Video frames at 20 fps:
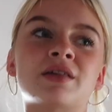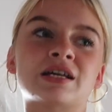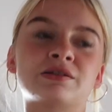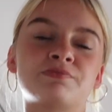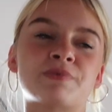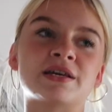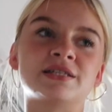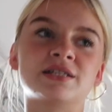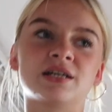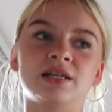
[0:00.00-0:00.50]
That's
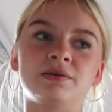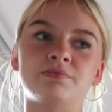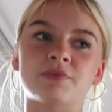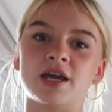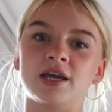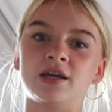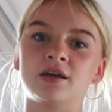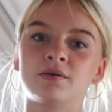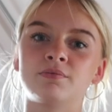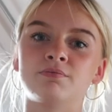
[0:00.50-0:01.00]
basically
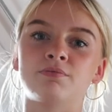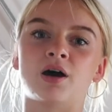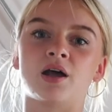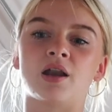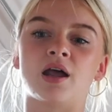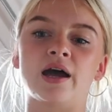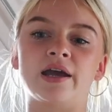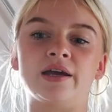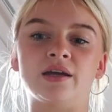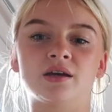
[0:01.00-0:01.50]
me. But
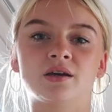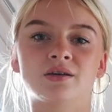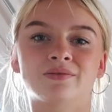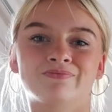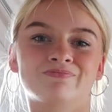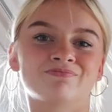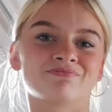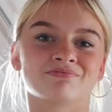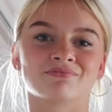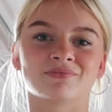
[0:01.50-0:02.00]
like,
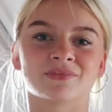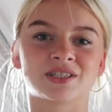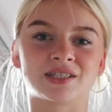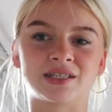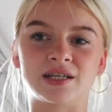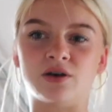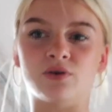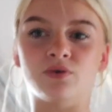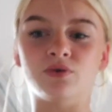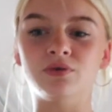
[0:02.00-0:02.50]

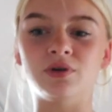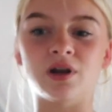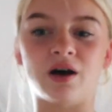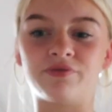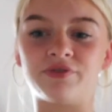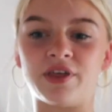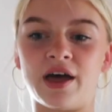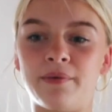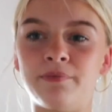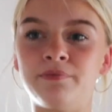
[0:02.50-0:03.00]
still
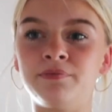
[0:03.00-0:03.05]
love them.